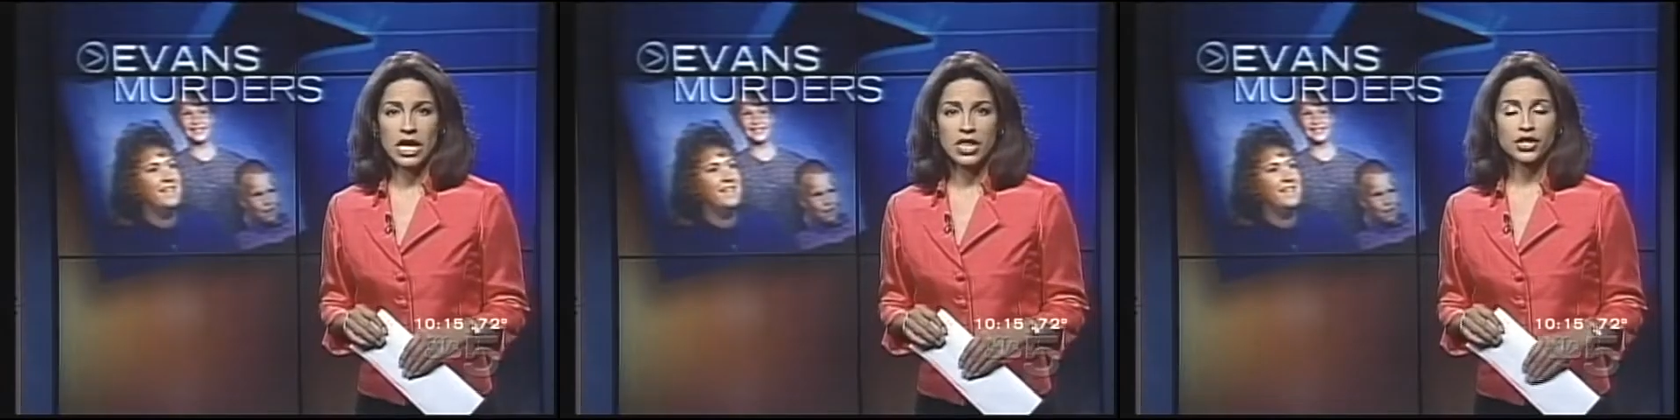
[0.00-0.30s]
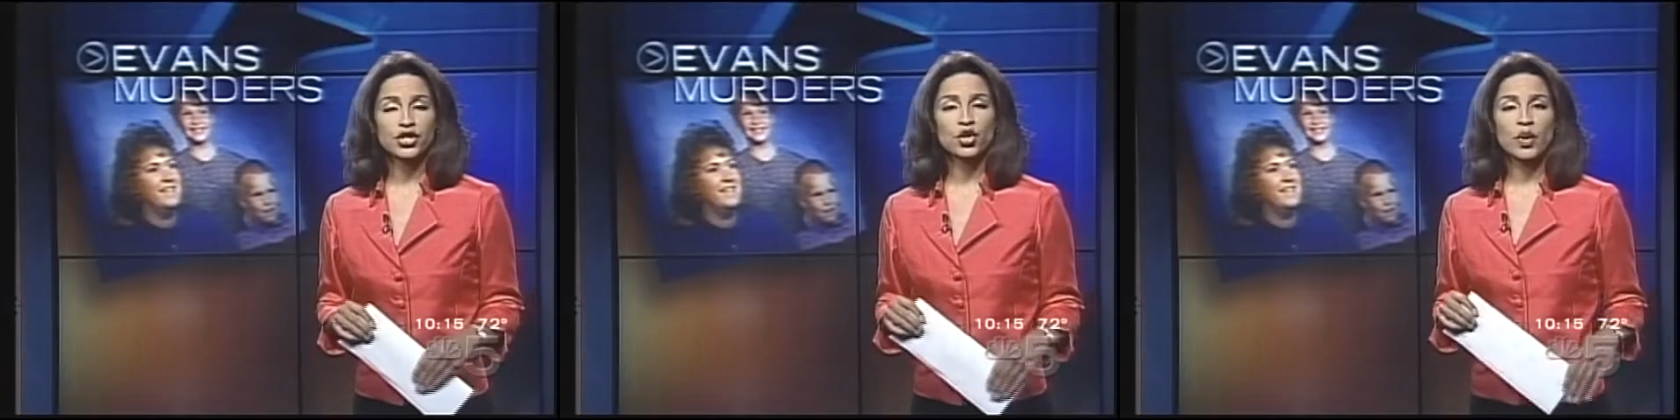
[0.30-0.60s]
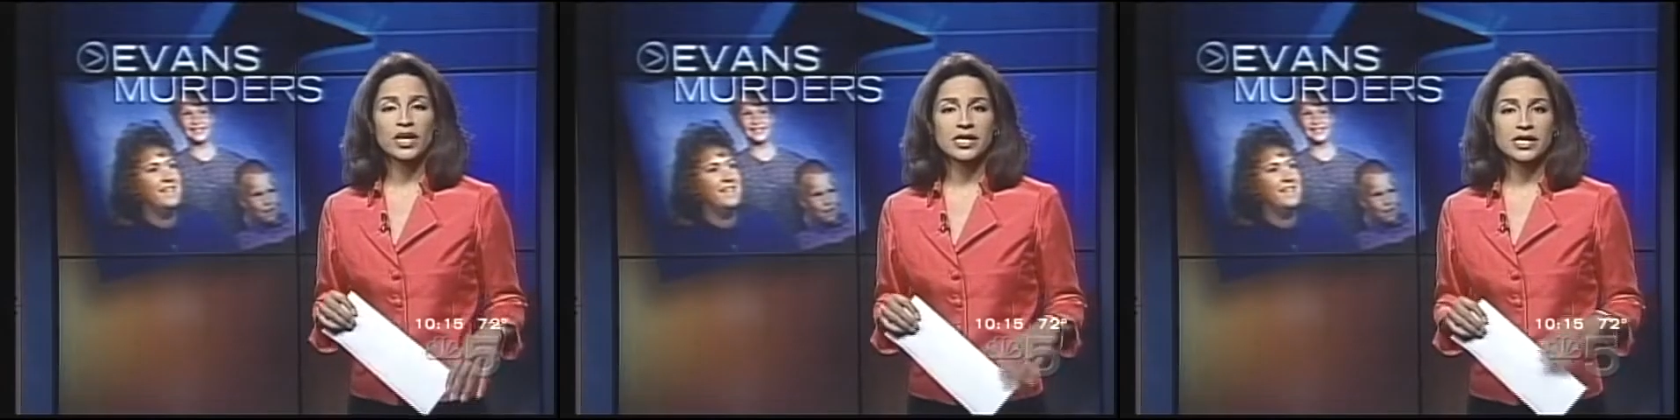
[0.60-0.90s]
The two
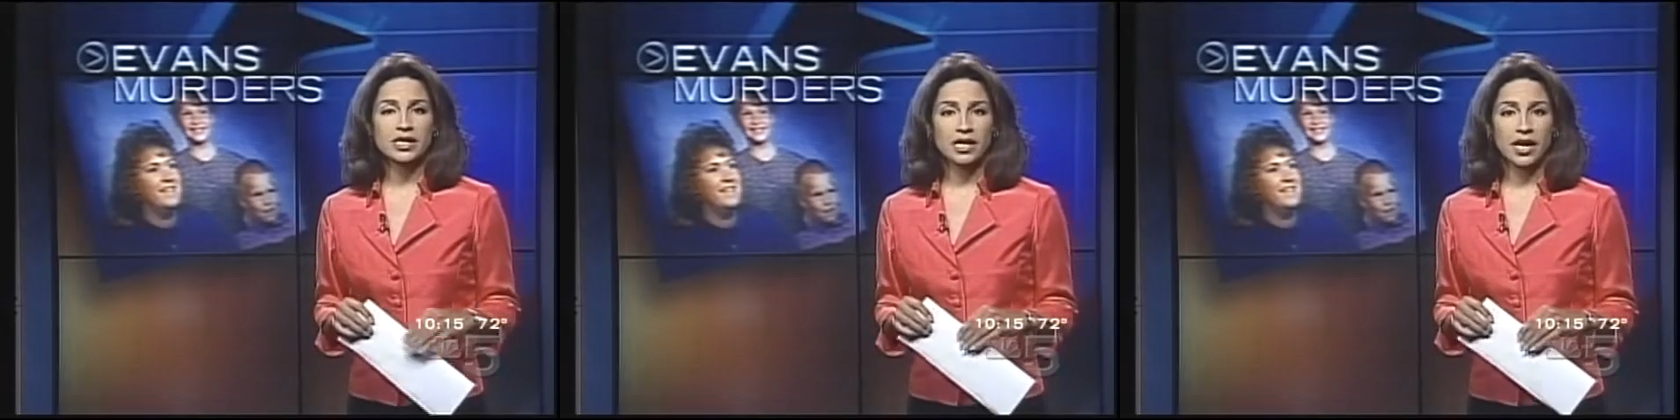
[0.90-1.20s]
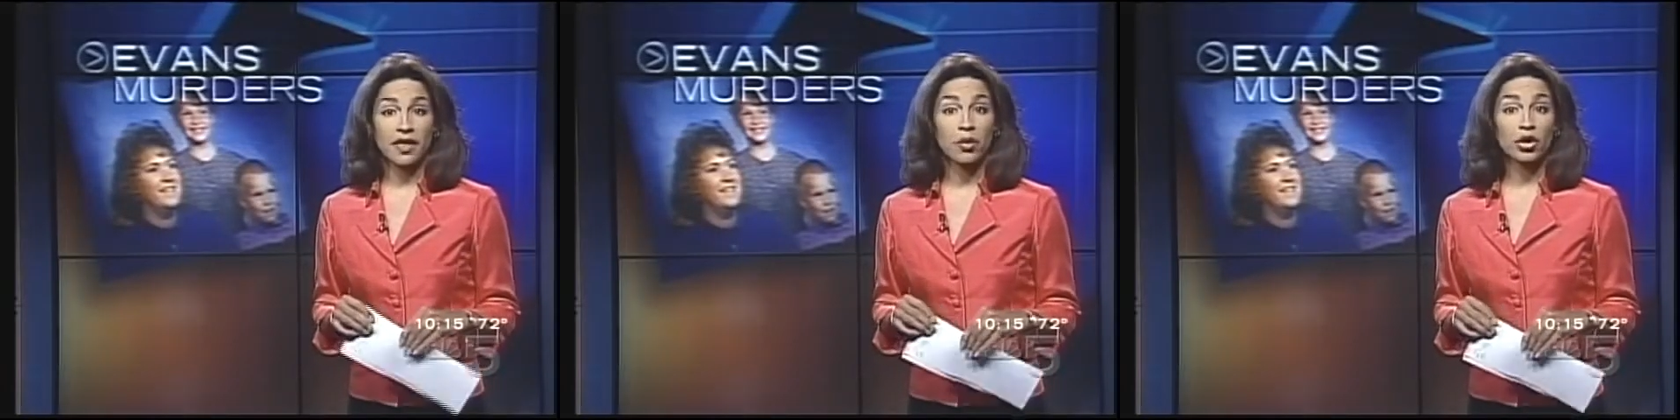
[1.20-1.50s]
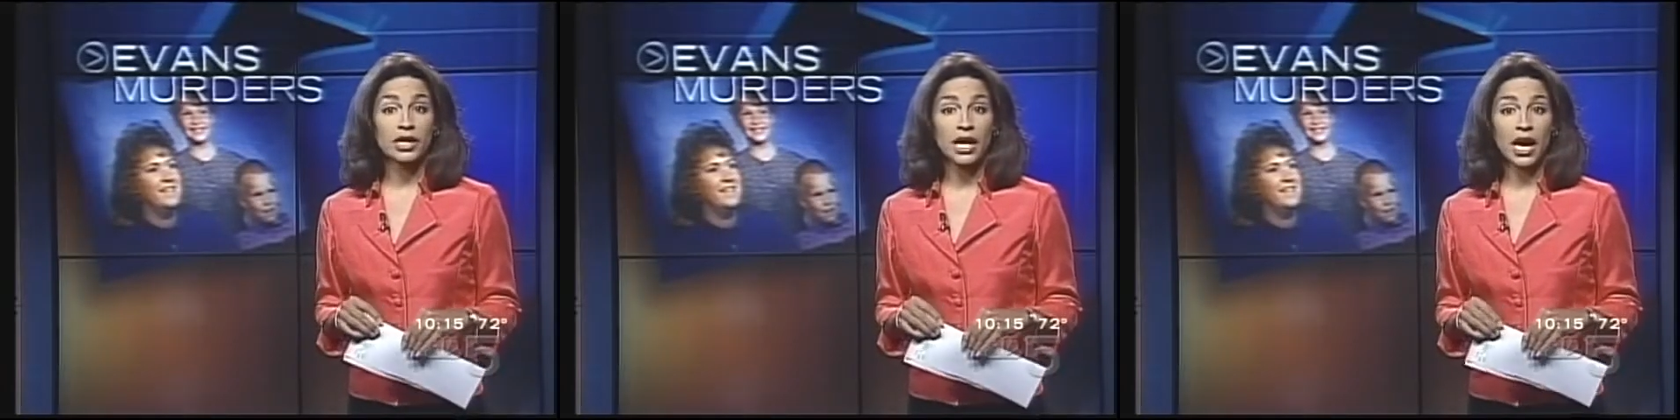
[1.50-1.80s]
witnesses say they were
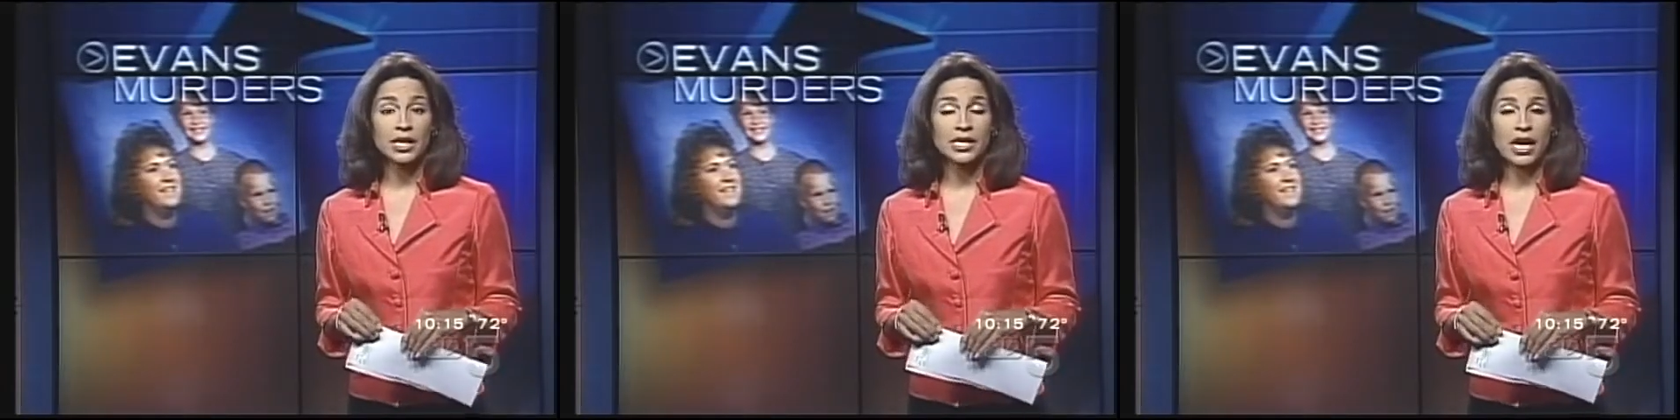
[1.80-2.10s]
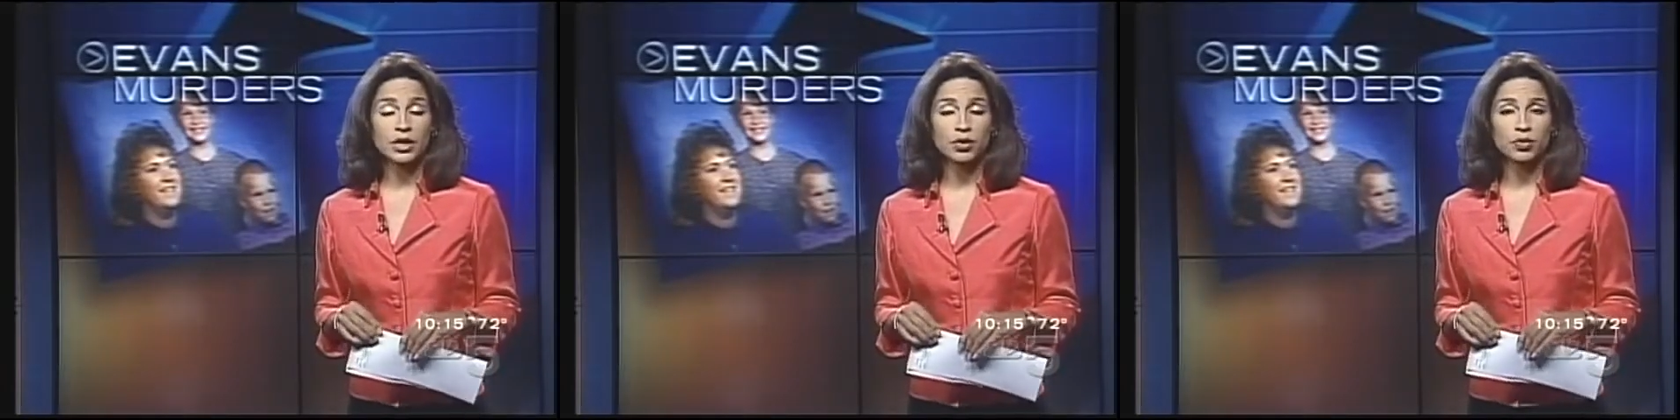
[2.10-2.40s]
in contact with